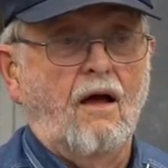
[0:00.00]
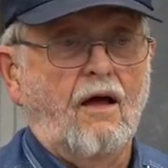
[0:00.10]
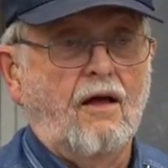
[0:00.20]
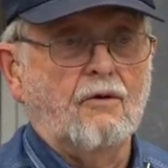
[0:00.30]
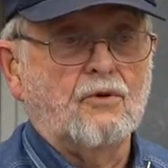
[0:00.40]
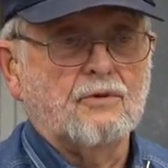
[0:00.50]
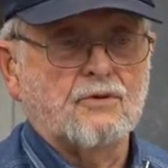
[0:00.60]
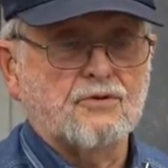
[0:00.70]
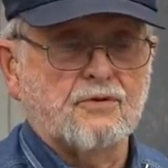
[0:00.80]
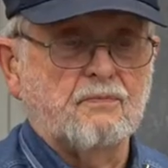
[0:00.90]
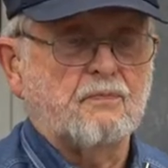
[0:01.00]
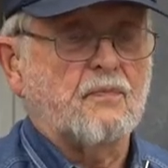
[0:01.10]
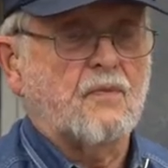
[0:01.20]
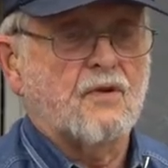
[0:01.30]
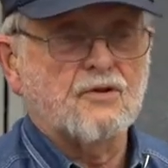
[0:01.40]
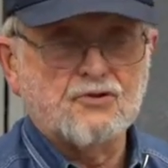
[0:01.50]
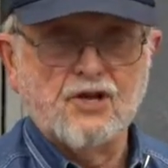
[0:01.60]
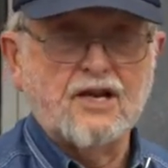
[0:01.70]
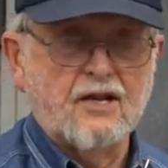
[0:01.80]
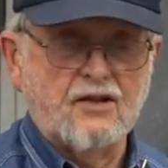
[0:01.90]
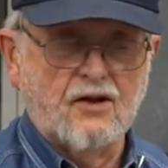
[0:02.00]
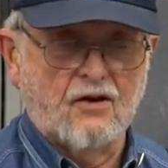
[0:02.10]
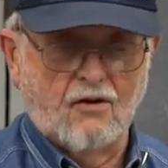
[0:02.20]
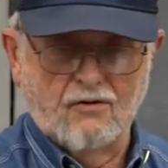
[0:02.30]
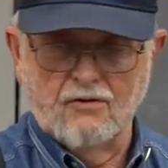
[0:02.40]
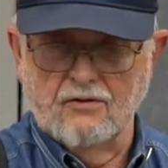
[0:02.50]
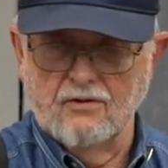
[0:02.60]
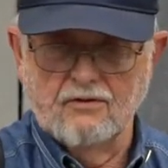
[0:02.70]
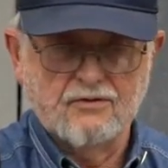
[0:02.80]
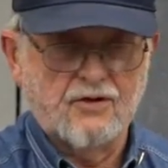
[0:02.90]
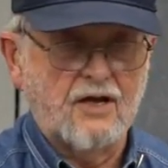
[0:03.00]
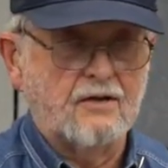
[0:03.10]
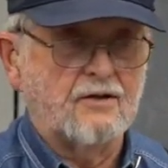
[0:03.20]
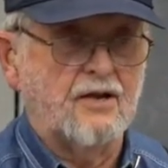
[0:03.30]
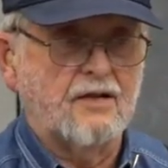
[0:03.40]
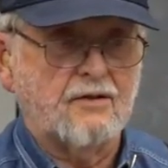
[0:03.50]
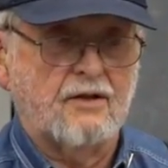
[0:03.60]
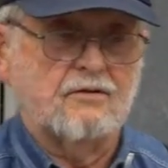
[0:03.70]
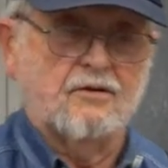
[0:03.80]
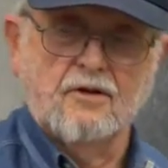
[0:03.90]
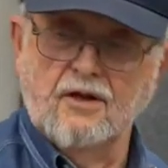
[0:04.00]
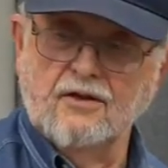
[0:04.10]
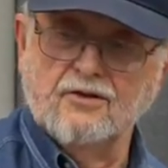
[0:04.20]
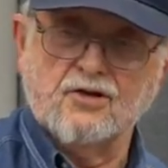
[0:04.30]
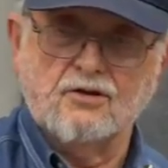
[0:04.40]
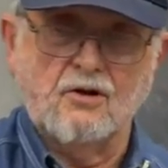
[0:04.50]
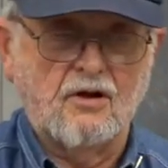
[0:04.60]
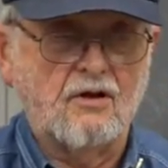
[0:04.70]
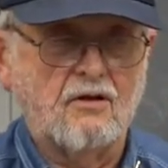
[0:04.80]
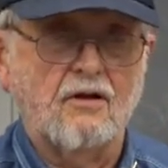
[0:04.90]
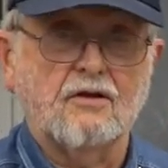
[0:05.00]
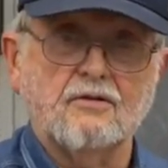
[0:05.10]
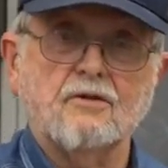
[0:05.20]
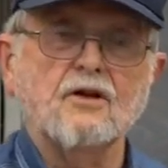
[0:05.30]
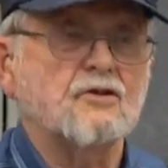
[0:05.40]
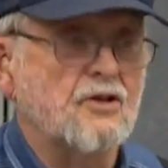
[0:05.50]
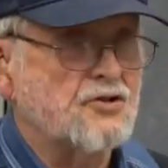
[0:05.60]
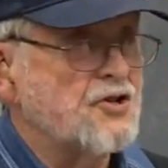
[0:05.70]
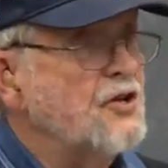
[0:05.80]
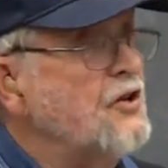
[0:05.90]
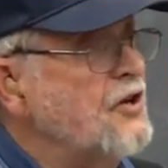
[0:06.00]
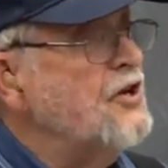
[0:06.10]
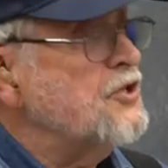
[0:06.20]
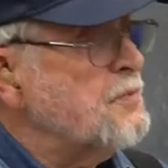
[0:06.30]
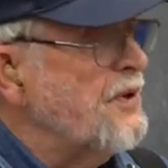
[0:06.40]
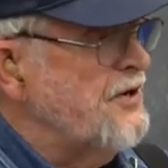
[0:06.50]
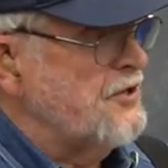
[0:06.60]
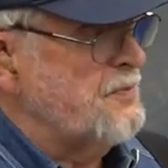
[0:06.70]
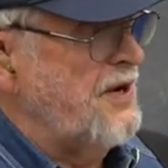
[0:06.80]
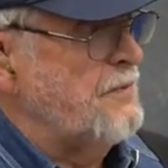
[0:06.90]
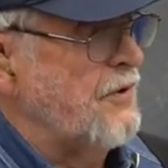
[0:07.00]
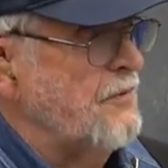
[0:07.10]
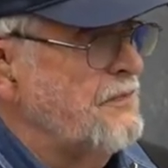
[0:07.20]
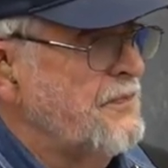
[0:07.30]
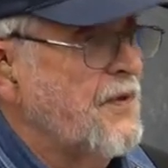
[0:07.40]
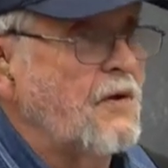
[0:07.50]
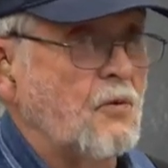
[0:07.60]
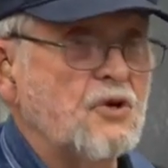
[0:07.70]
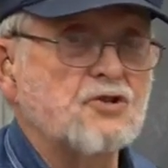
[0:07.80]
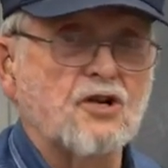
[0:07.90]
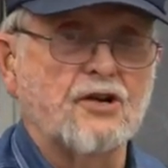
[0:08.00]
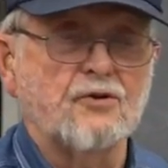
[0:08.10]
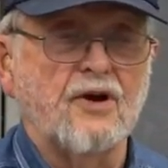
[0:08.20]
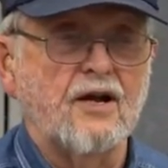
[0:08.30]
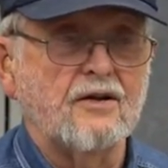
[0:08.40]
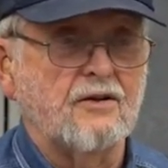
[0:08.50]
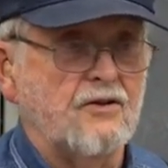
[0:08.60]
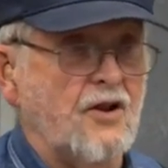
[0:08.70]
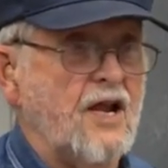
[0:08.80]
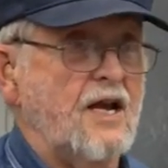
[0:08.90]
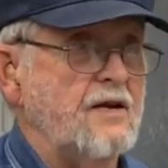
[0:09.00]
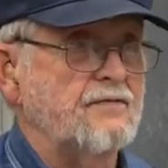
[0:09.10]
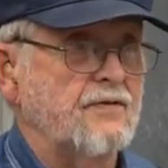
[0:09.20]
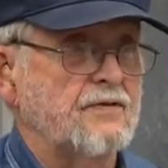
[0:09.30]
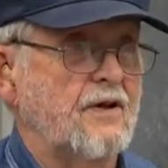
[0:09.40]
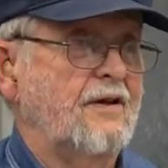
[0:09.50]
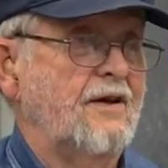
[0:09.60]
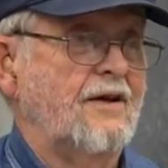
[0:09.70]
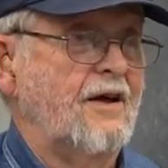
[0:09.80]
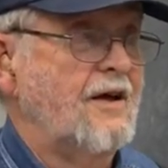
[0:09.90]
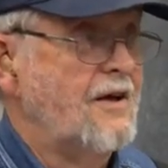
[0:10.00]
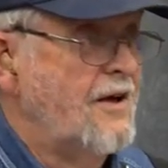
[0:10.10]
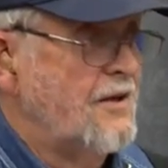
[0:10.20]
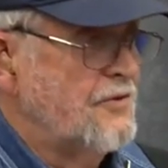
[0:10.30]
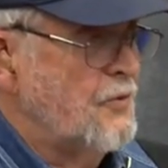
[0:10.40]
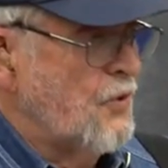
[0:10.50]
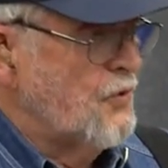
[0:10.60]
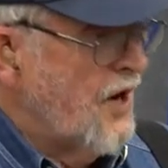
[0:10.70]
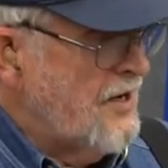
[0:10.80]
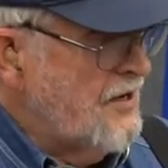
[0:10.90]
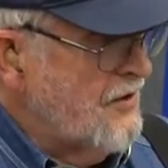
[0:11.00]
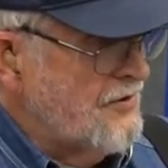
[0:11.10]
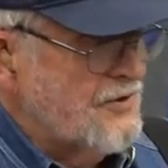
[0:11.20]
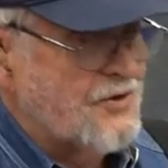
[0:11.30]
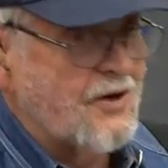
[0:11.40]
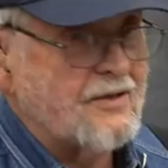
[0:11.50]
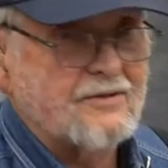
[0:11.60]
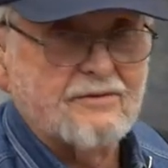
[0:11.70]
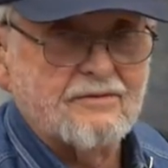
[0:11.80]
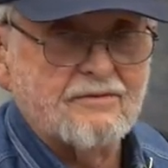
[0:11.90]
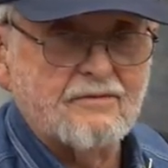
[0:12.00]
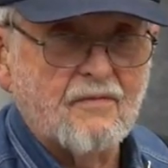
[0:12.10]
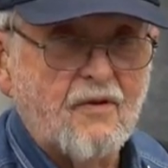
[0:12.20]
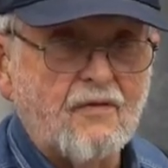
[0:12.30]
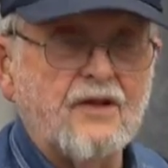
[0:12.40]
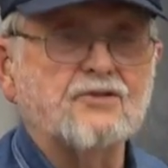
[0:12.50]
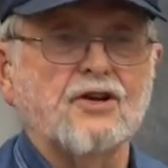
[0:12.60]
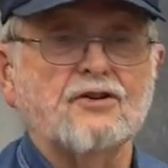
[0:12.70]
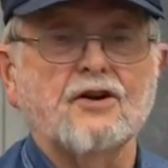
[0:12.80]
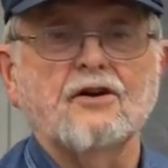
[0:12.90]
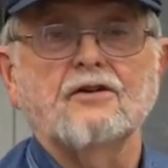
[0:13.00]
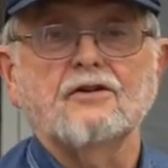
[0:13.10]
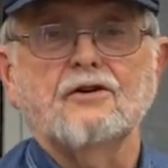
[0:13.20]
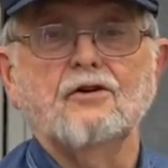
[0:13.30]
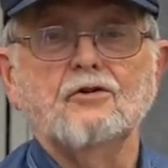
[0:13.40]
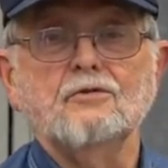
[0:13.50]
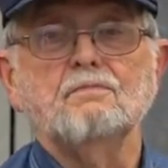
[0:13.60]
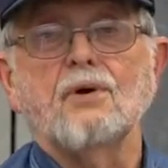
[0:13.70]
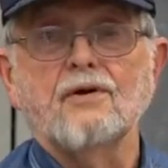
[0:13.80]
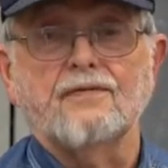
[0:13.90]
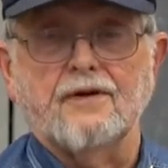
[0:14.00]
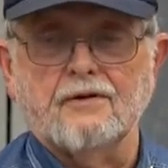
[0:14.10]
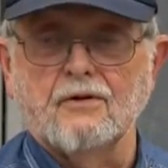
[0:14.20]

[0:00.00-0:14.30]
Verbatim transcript: And we were sitting there on the side, and that thing, he's us unexperienced people. We slid around, and native that were riding on the truck, they sat there glued perfect.